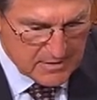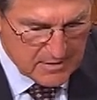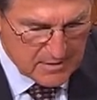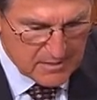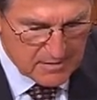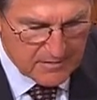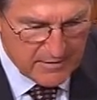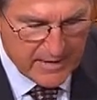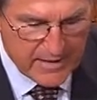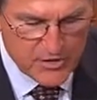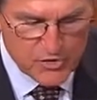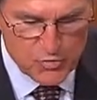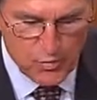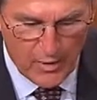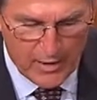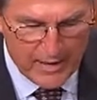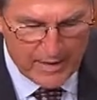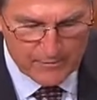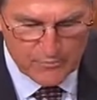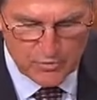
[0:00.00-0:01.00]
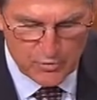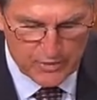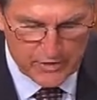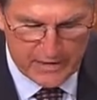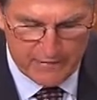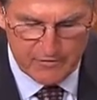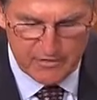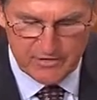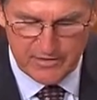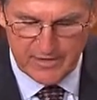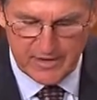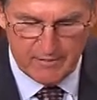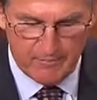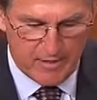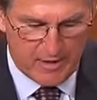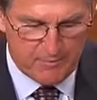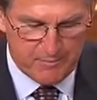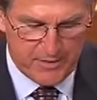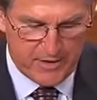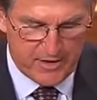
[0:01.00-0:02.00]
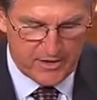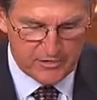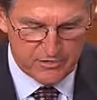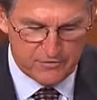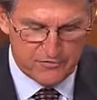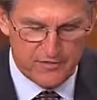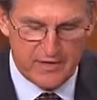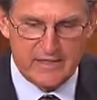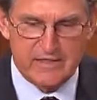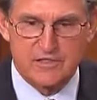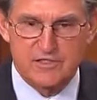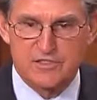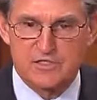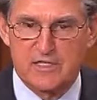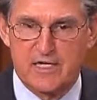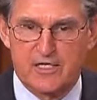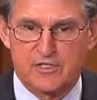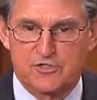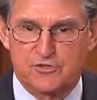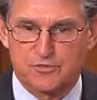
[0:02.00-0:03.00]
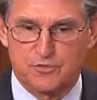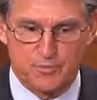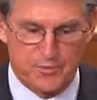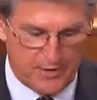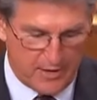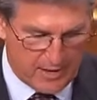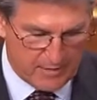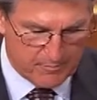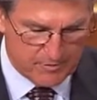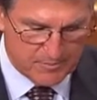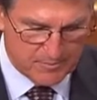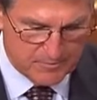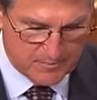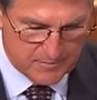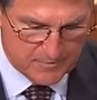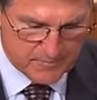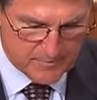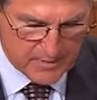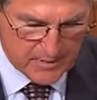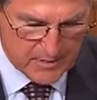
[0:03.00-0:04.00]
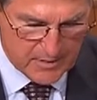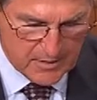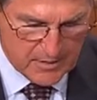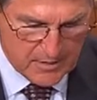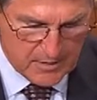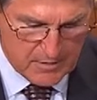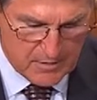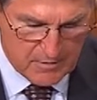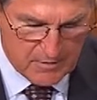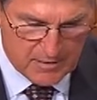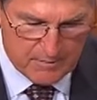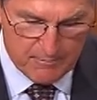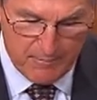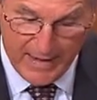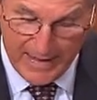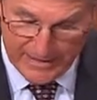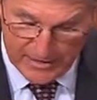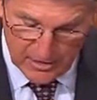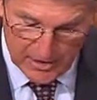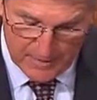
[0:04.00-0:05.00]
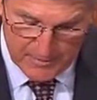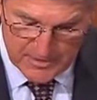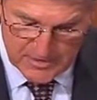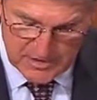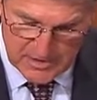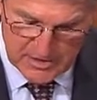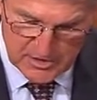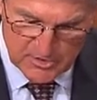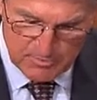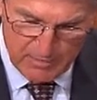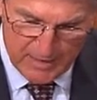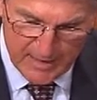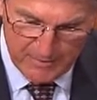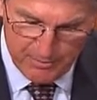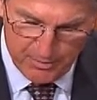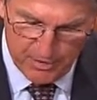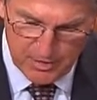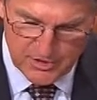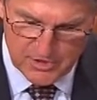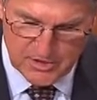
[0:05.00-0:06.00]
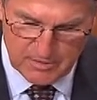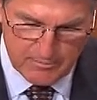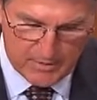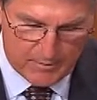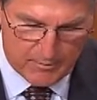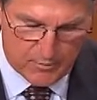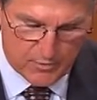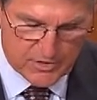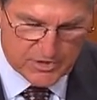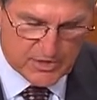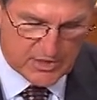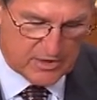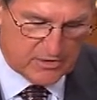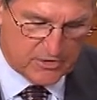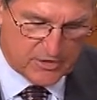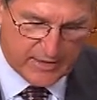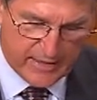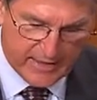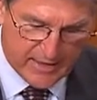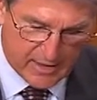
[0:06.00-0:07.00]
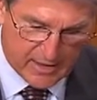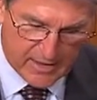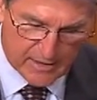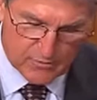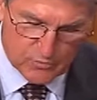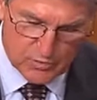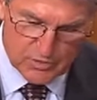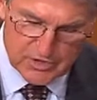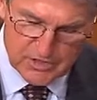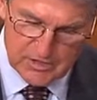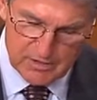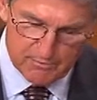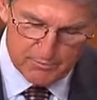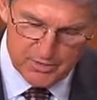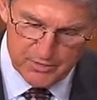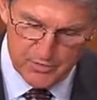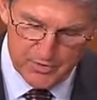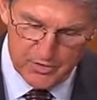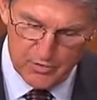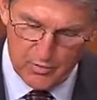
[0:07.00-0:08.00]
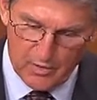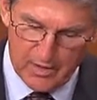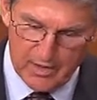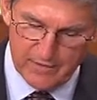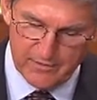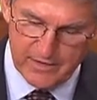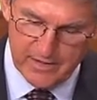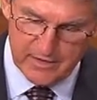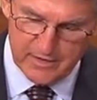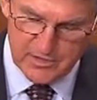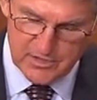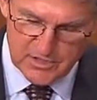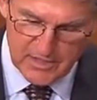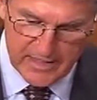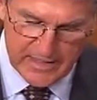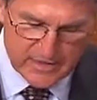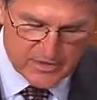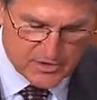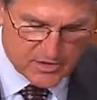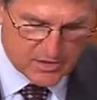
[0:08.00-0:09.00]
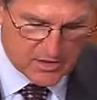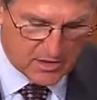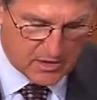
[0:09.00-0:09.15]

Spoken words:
That is why I'm doing everything in my power to fight this national problem. My common sense bipartisan amendment with Senator Ayotte would simply require that in states